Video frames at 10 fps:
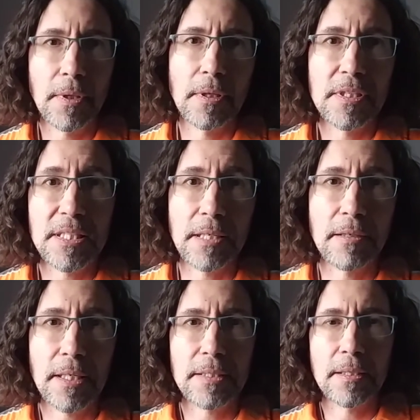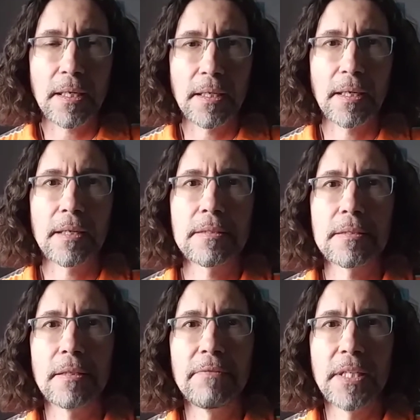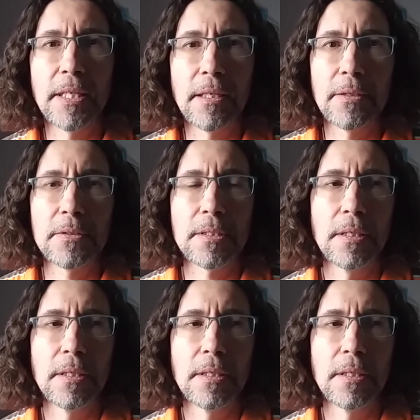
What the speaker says: series, I guess, of videos.